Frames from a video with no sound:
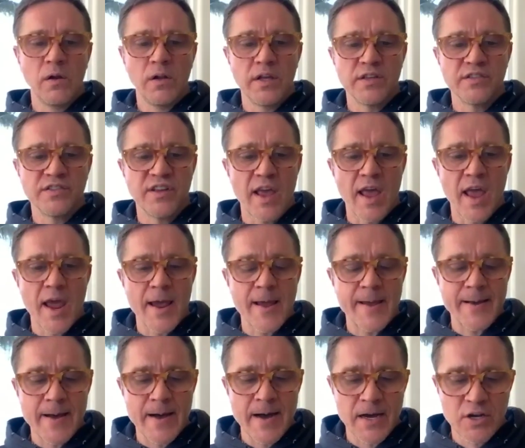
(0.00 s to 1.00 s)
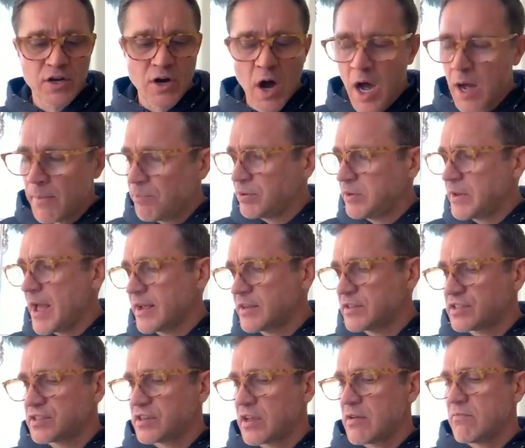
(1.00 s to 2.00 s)
is a
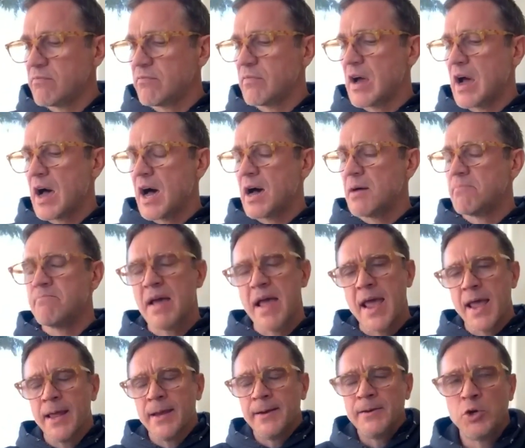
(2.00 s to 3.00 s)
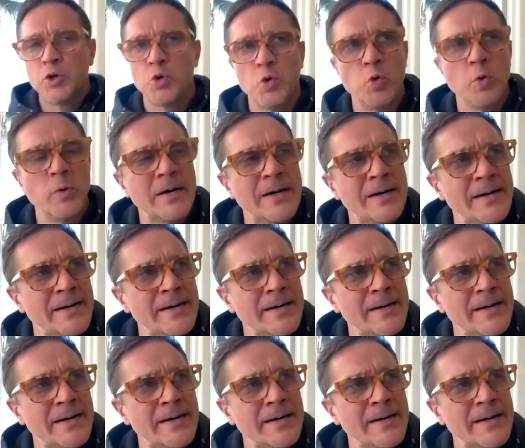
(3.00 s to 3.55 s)
complex man who's